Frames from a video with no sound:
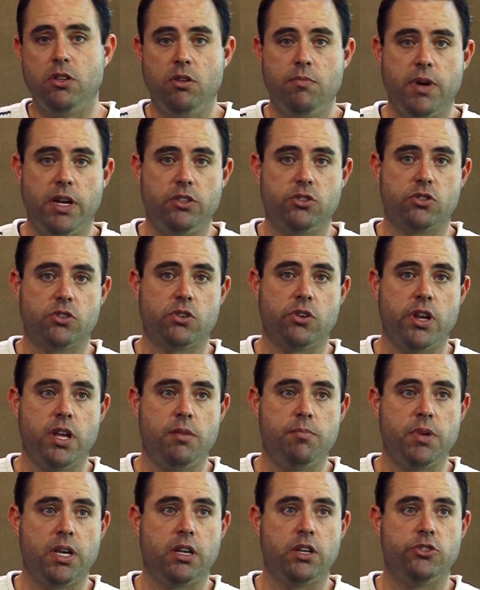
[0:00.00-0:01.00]
You might
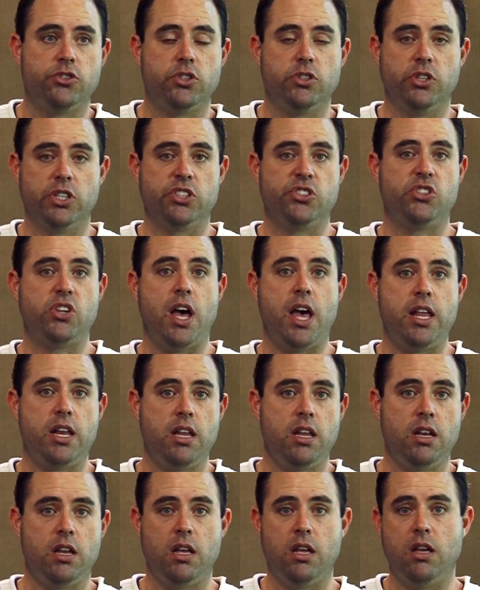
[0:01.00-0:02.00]
scream because you're
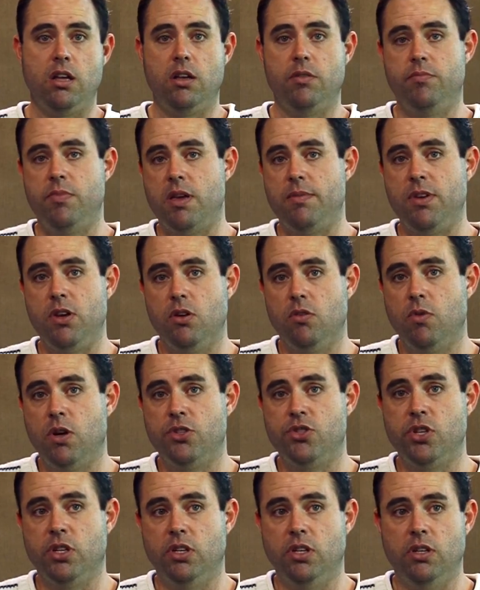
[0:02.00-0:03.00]
excited. Maybe you're
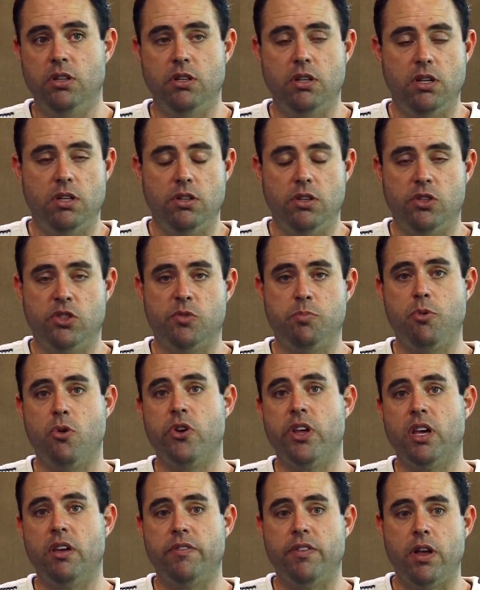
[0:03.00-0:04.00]
watching a
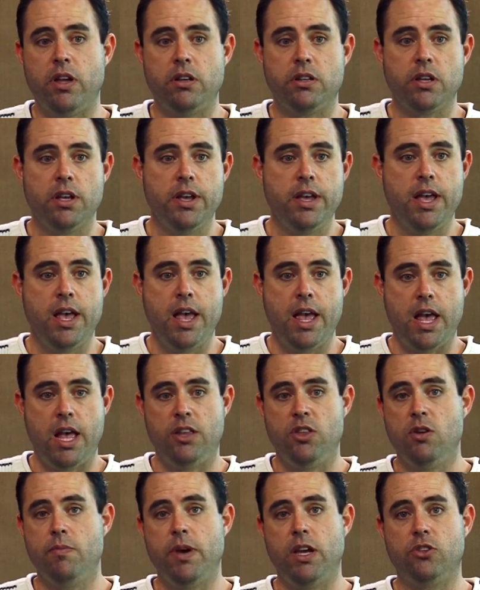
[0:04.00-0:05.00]
sporting event
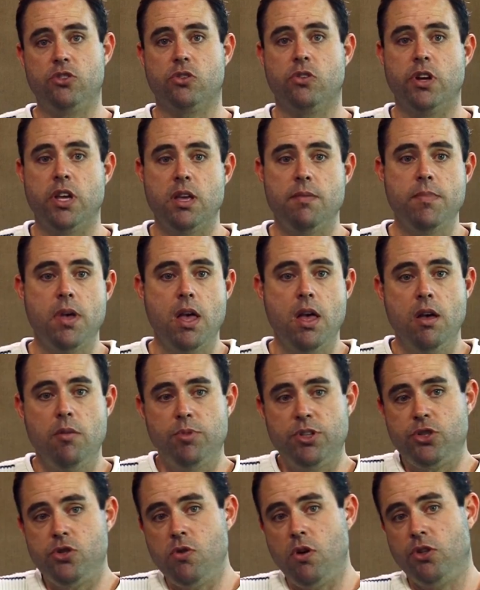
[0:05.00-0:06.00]
and you may scream.
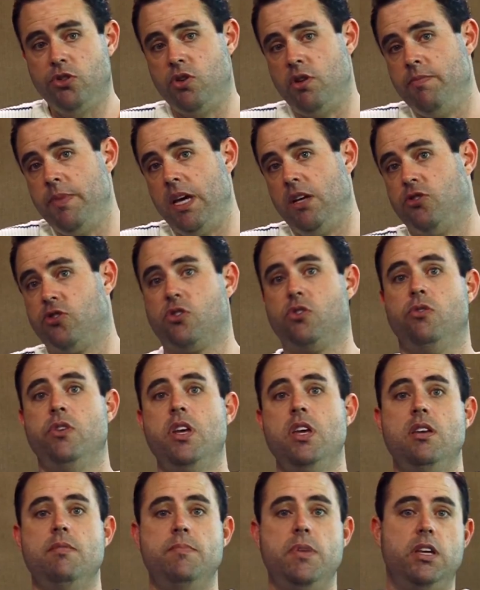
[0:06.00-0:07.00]
But you also may
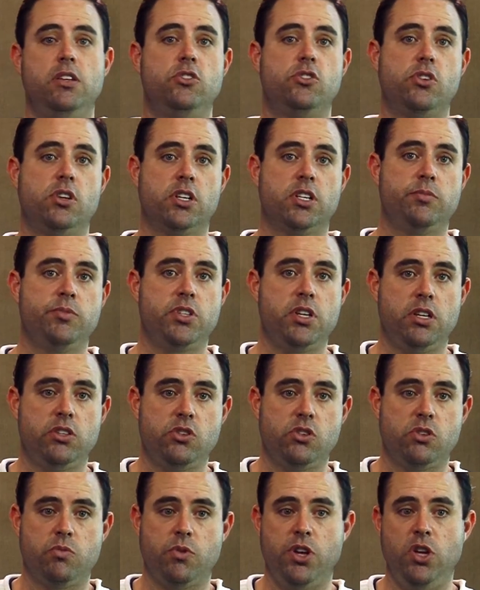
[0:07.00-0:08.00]
scream in
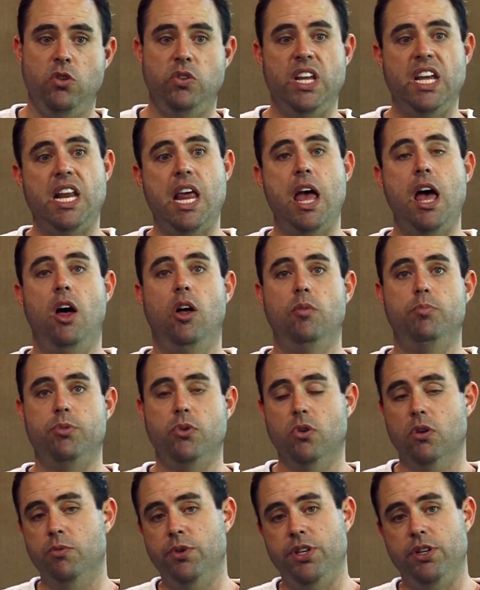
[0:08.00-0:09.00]
circumstances where you need help
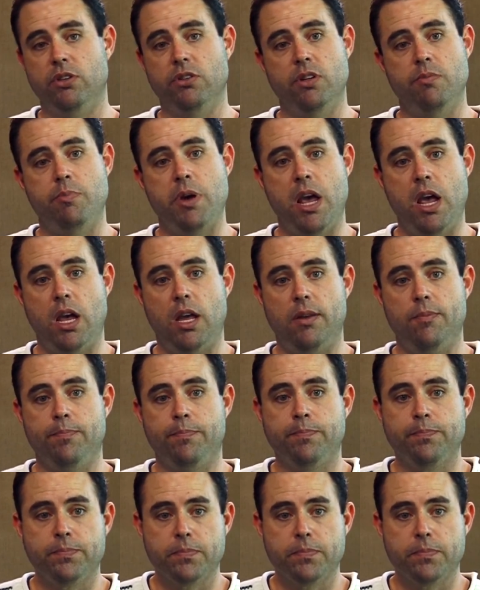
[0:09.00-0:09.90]
or when you're in pain.